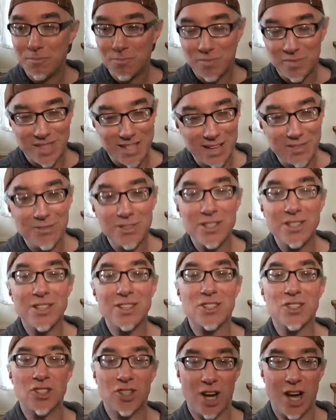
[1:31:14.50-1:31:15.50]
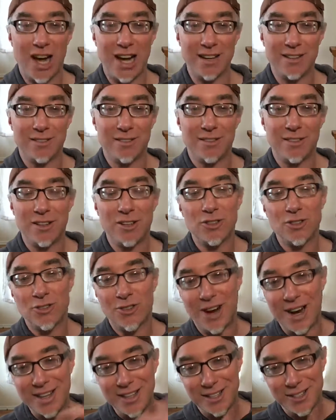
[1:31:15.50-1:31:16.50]
Give this a shot.
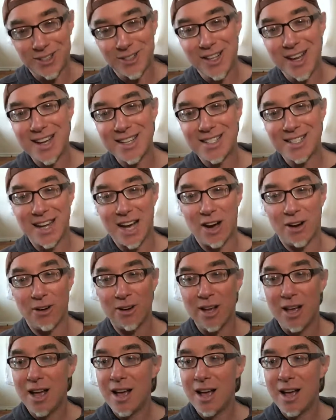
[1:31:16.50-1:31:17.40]
Try the class out.